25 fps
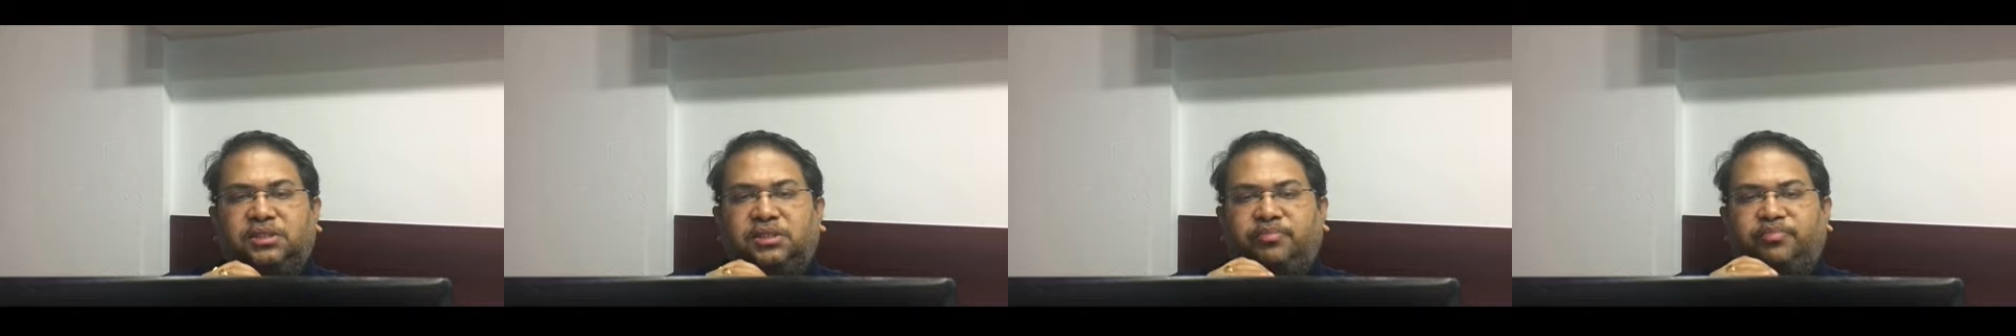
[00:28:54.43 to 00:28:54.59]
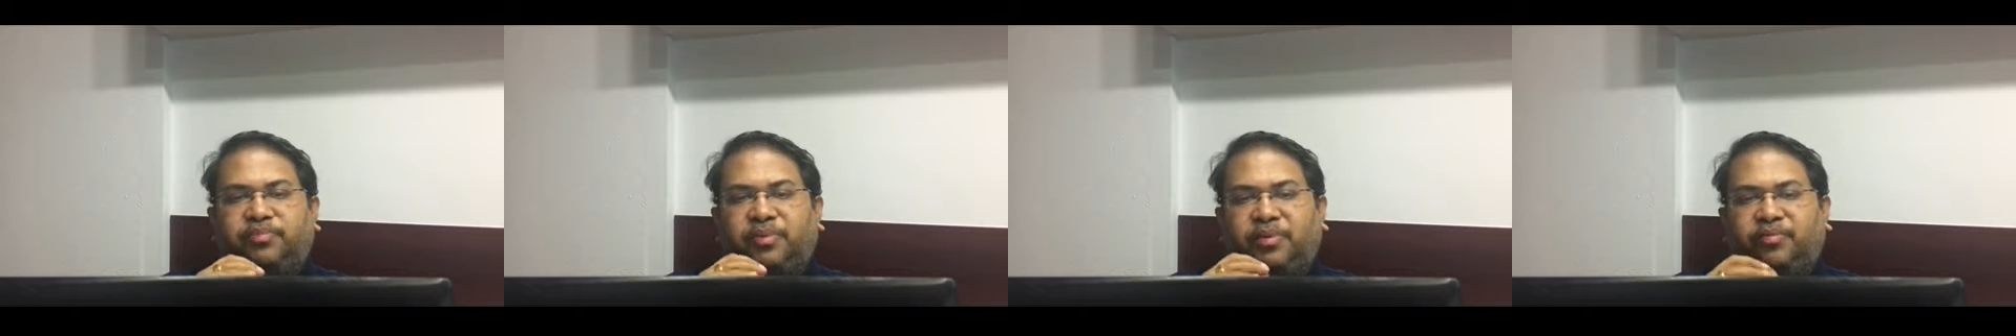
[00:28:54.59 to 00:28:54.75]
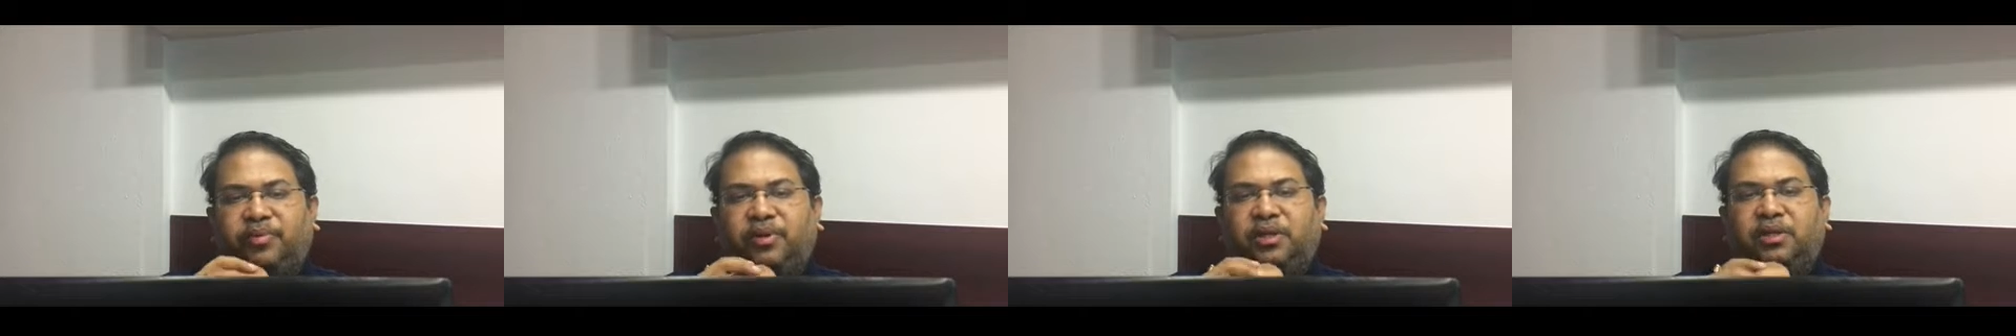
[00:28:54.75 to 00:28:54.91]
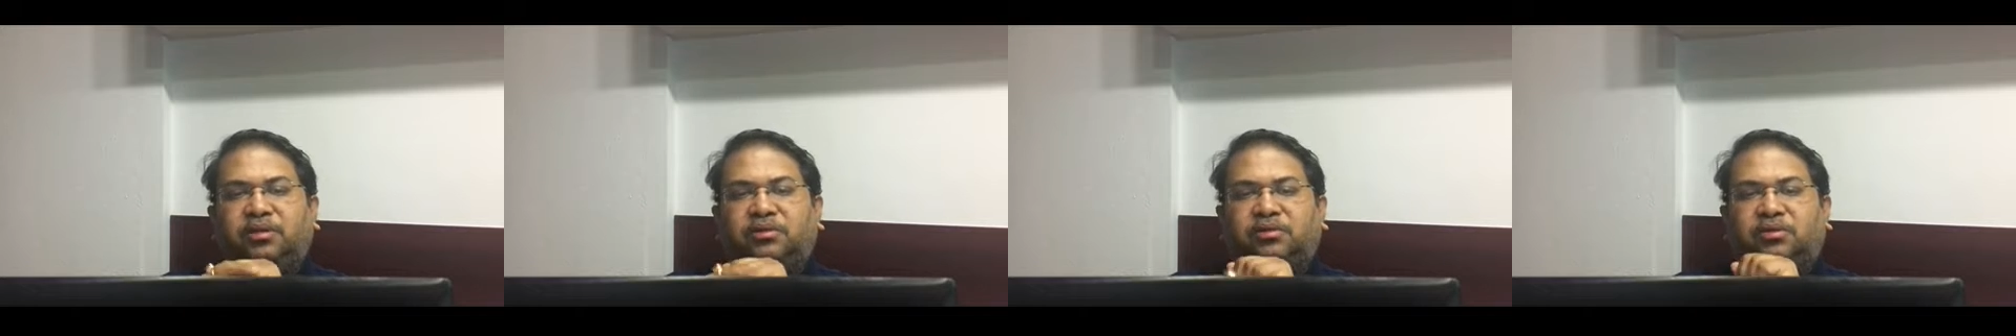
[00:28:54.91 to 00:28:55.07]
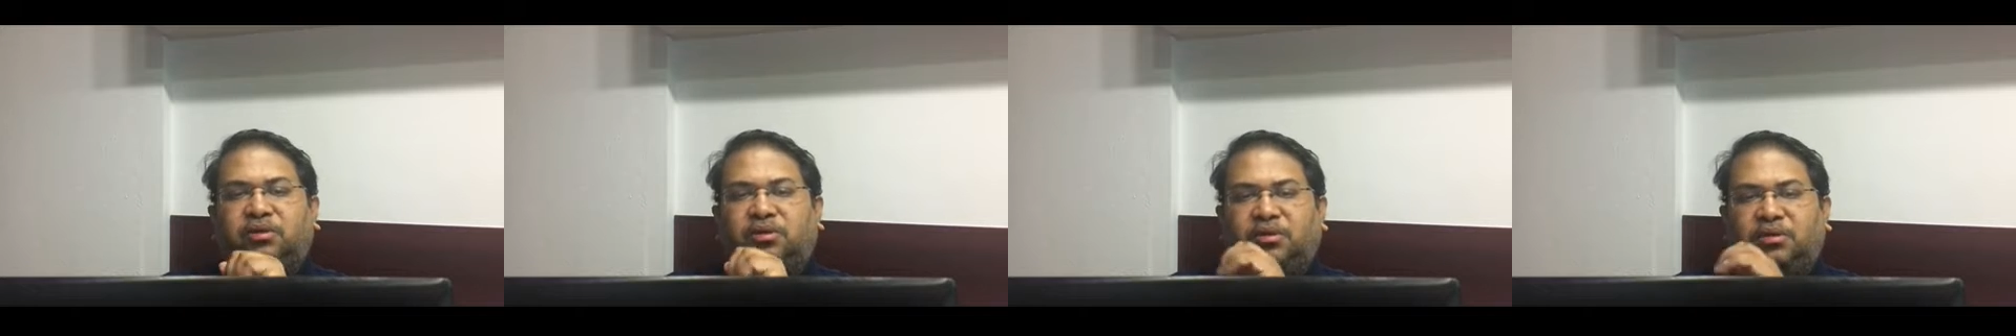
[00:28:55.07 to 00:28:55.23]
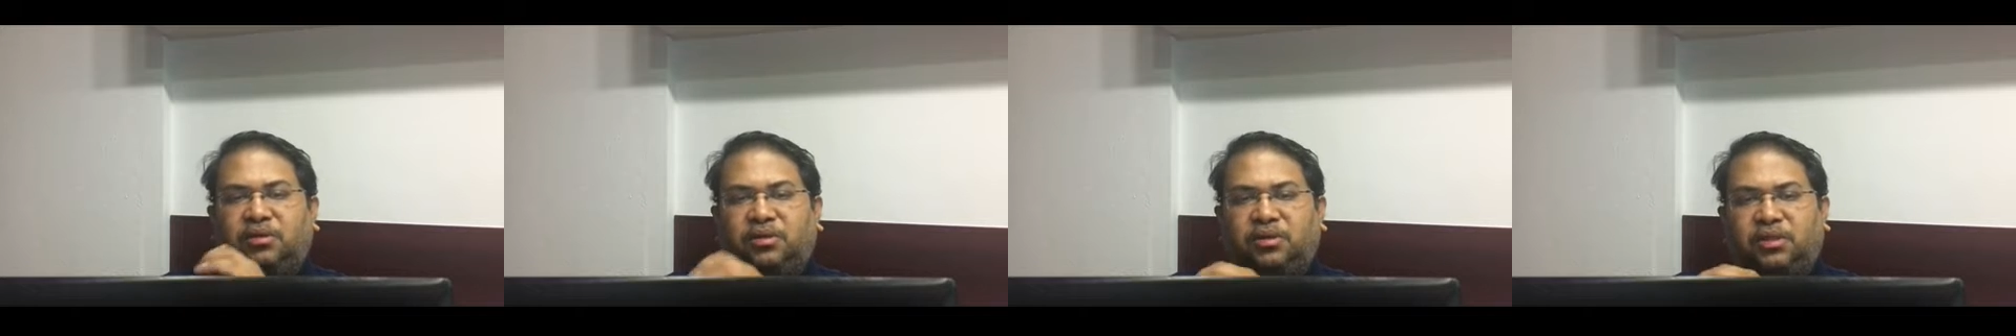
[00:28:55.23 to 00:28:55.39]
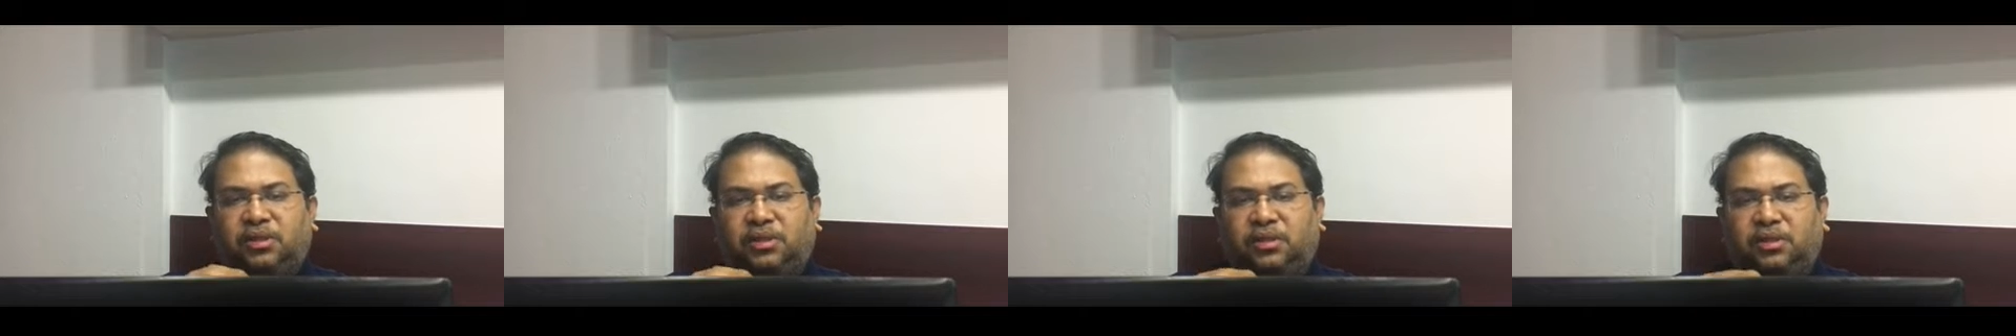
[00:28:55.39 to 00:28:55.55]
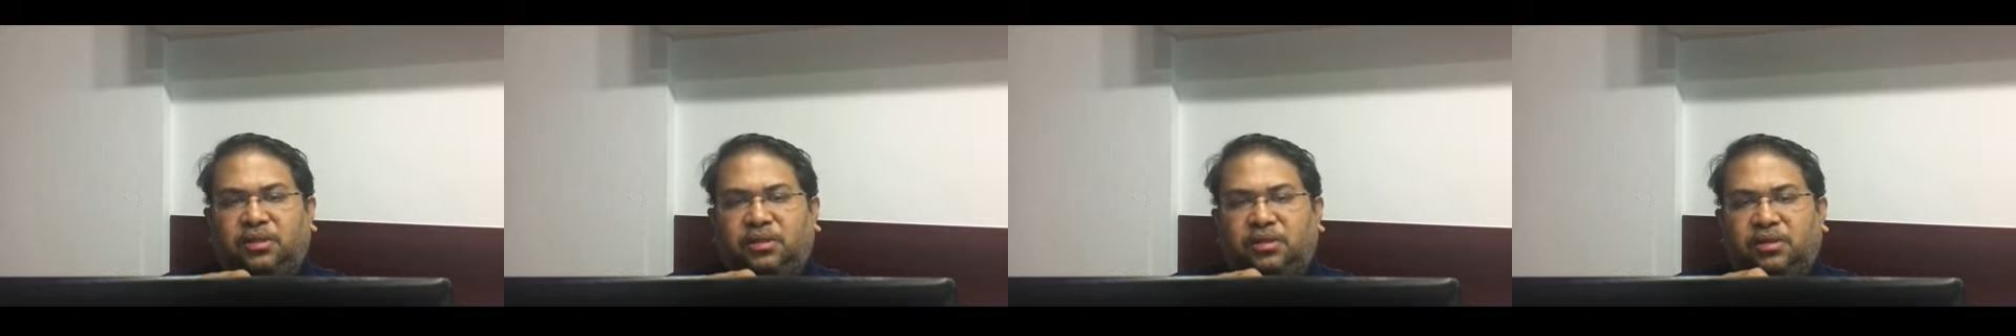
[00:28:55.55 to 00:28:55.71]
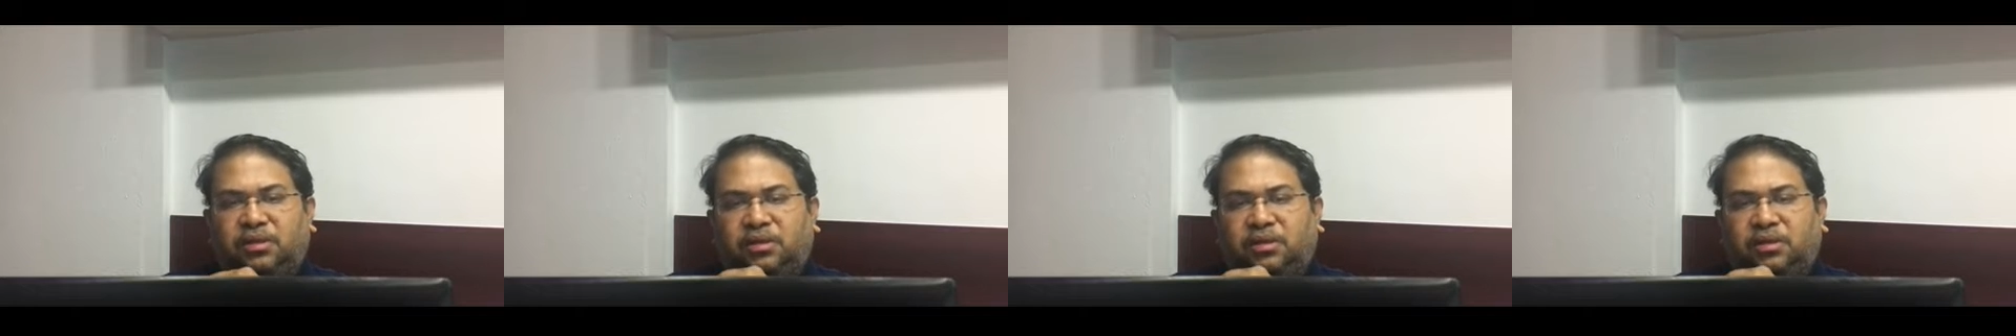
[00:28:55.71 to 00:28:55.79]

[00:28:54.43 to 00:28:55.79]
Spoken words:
as a public authority